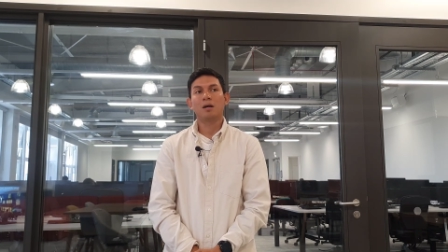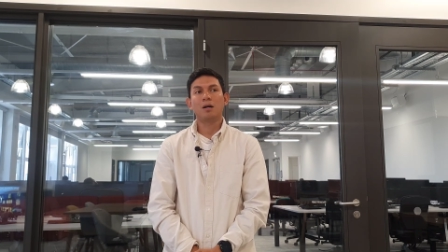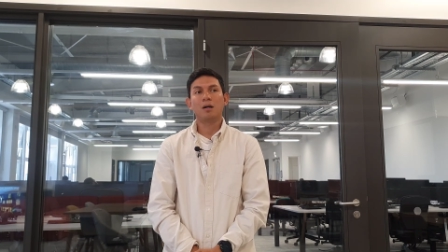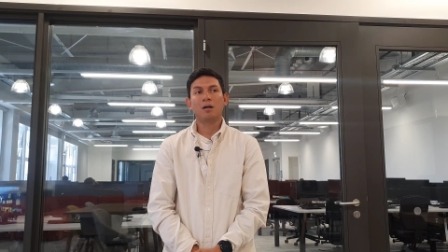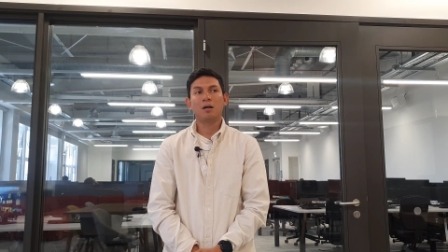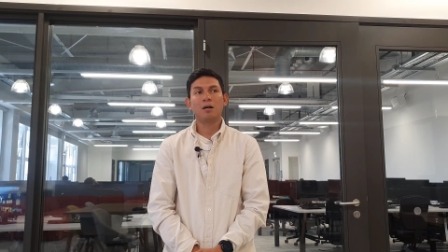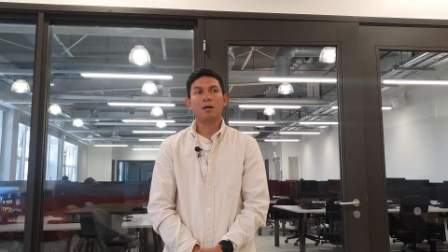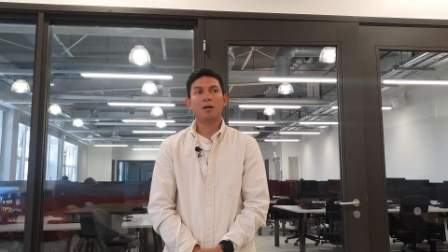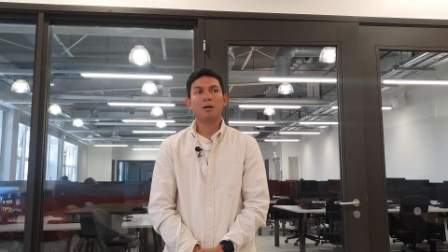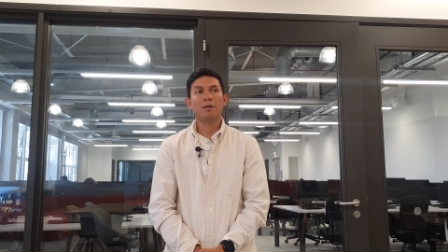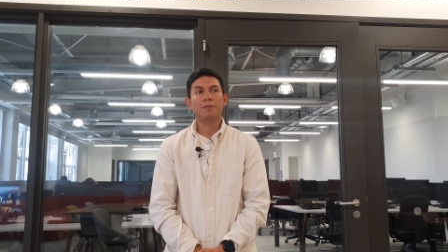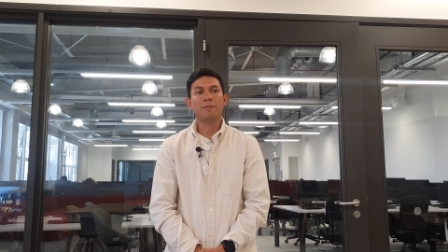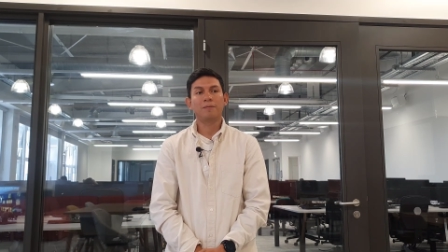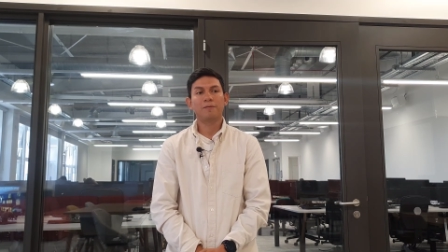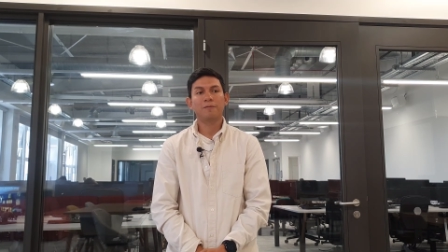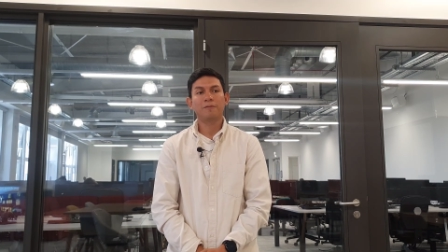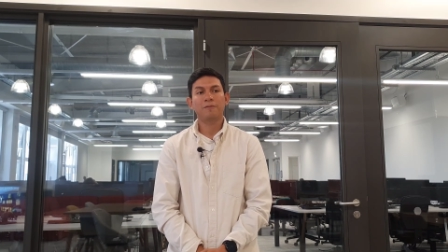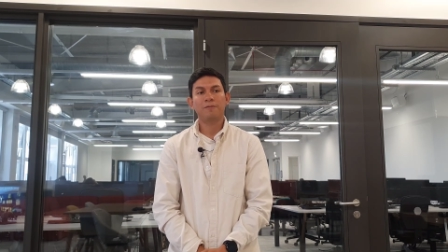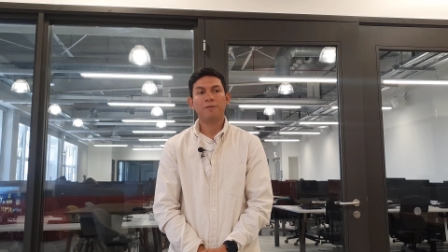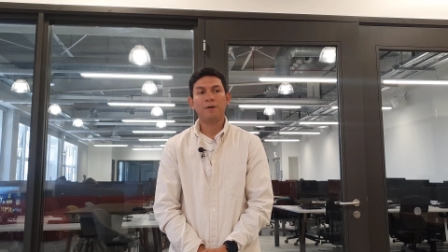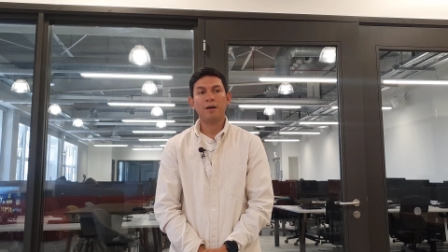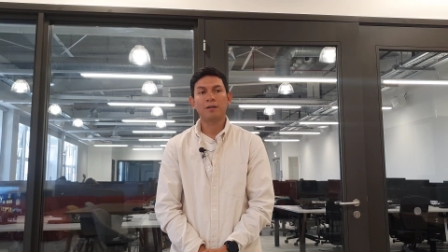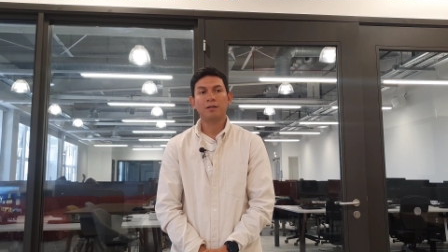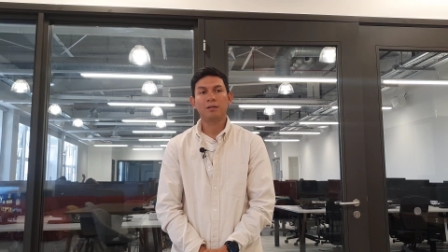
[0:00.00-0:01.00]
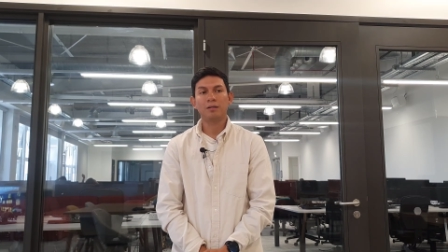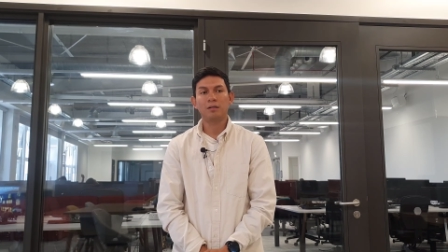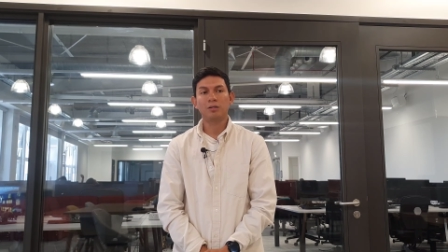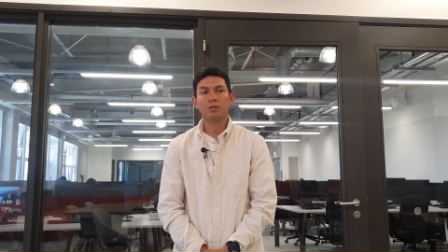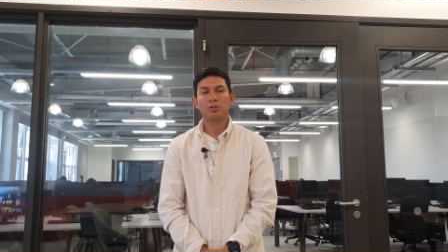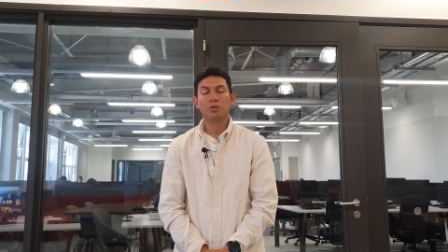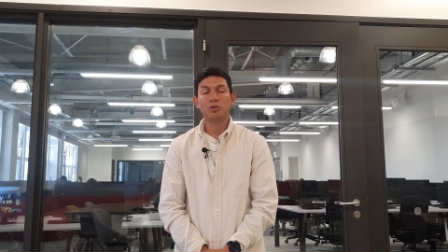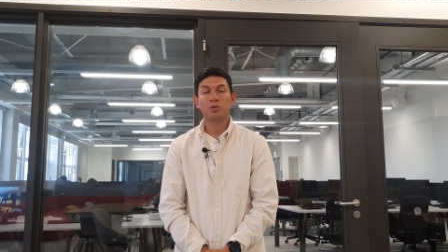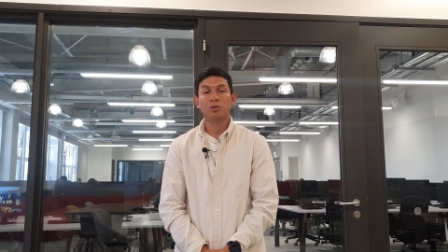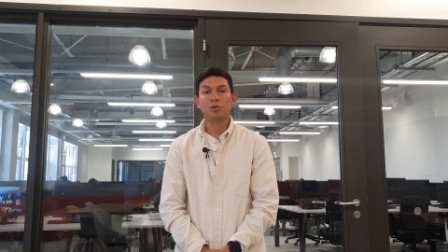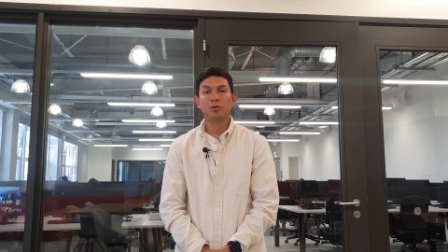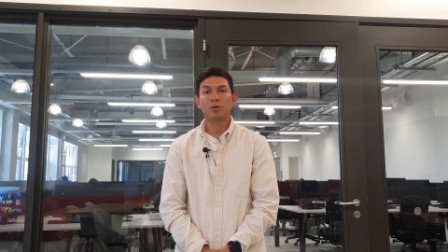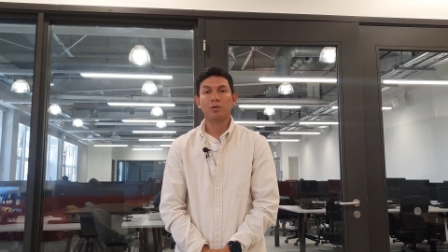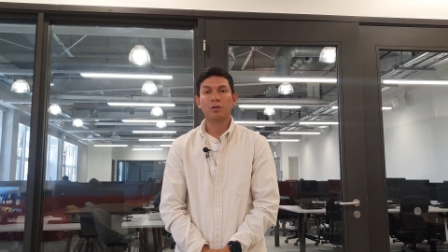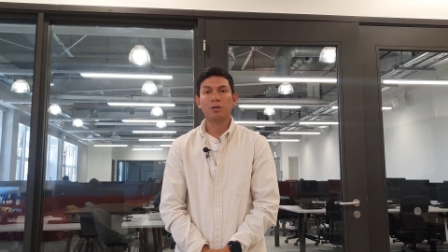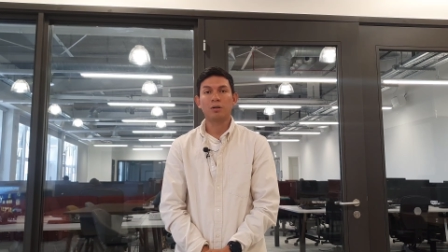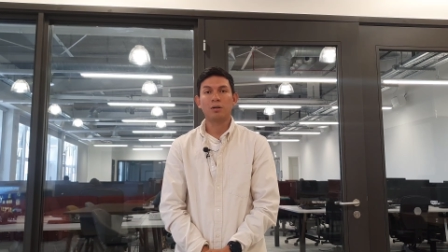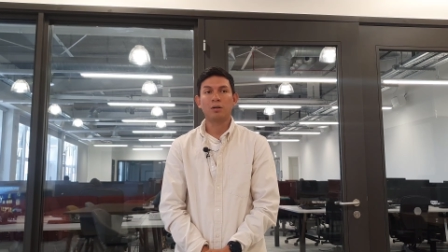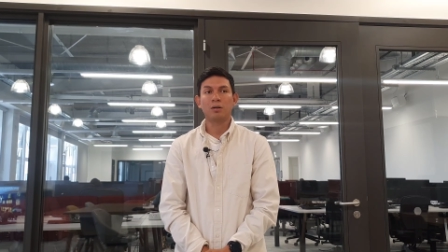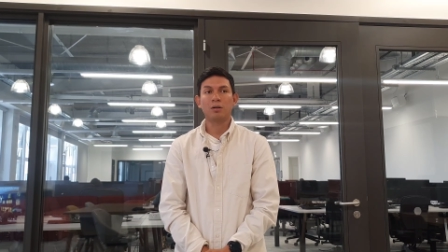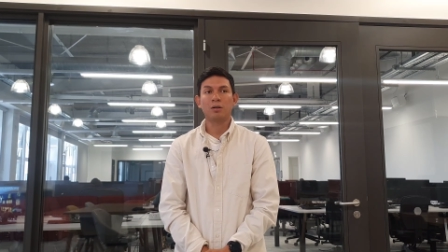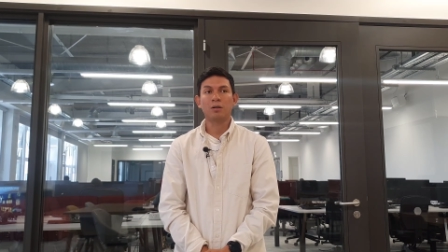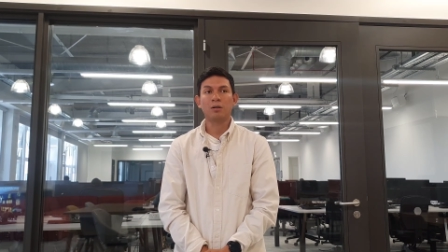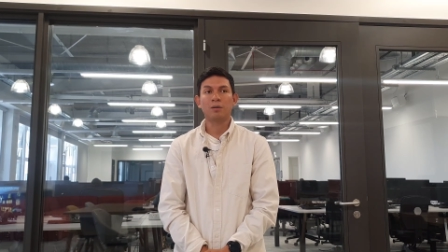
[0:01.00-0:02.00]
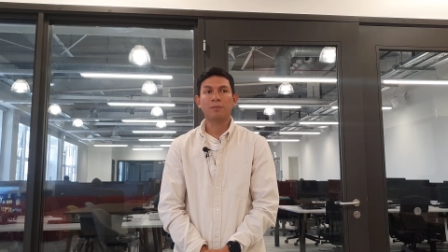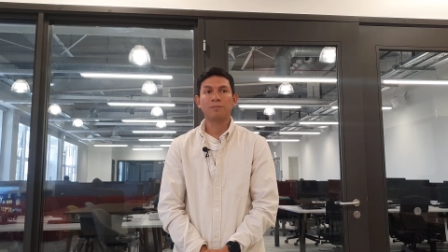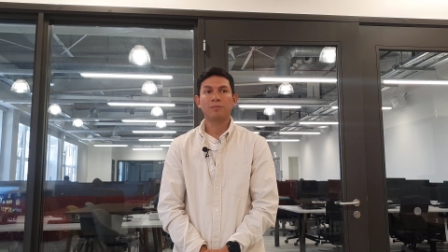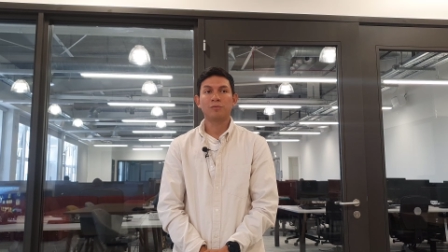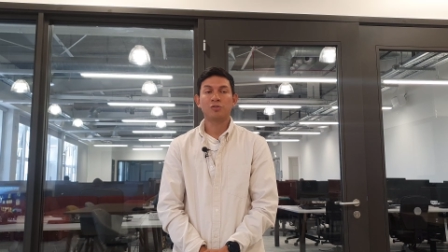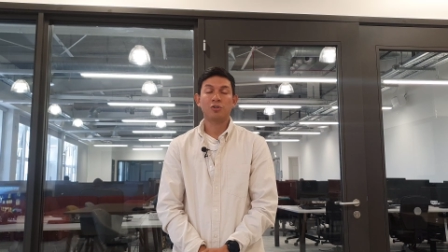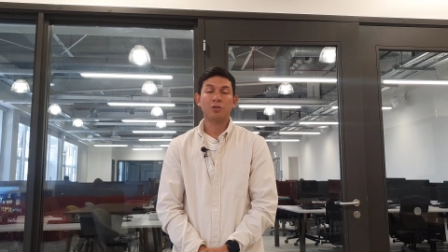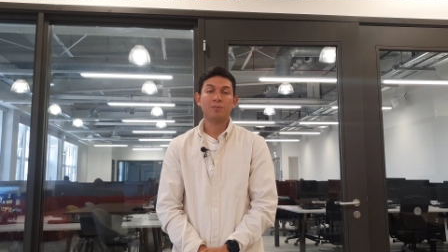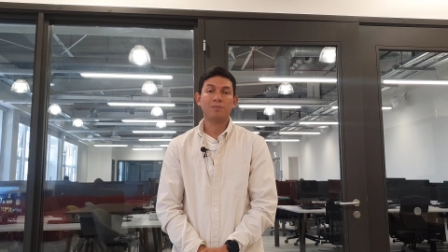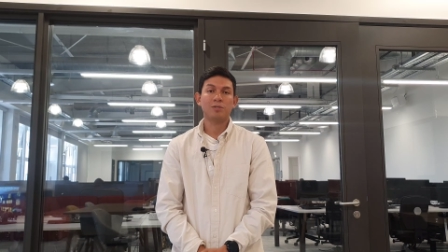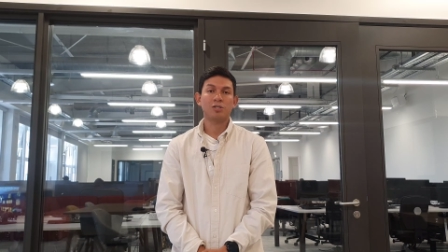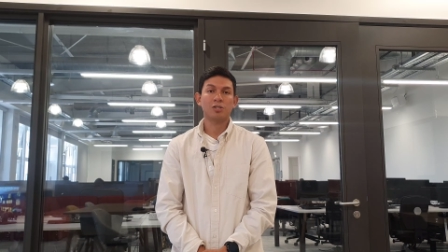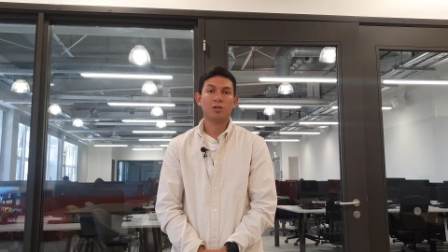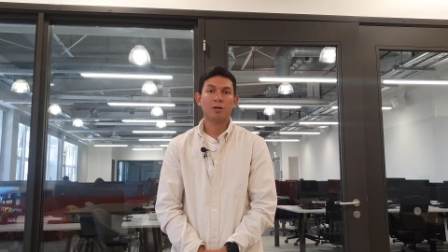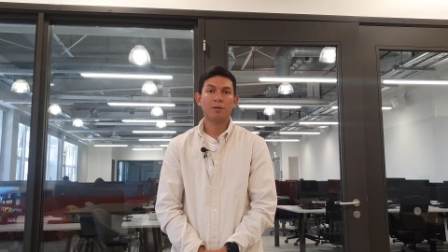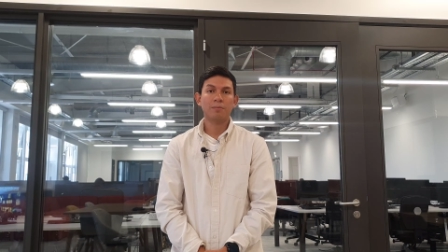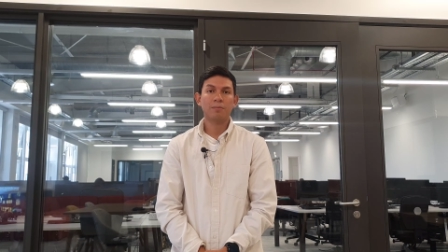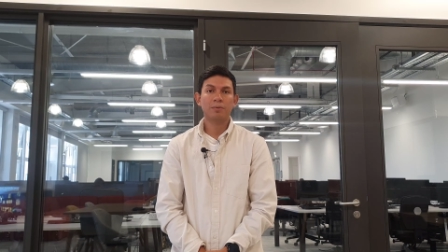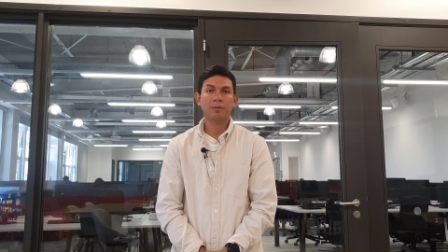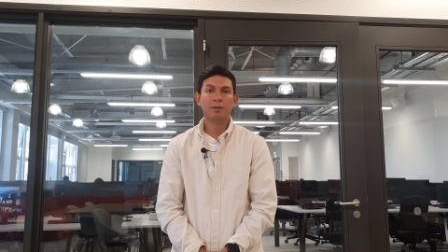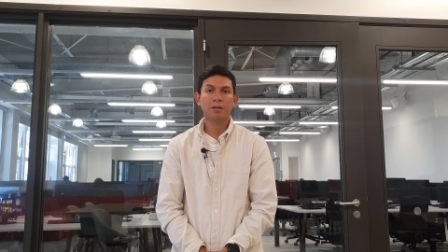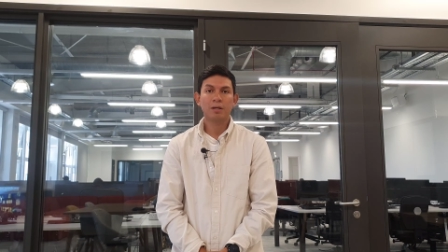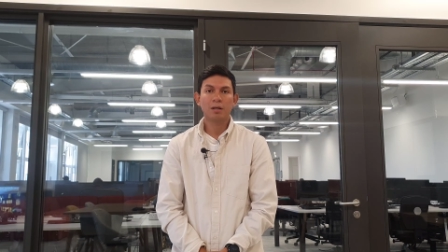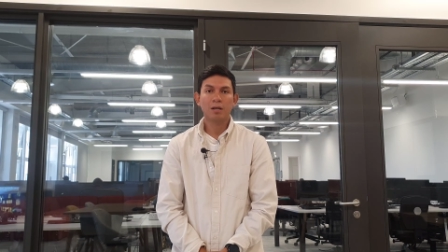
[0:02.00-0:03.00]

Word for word: uh, finding your uh, dream job.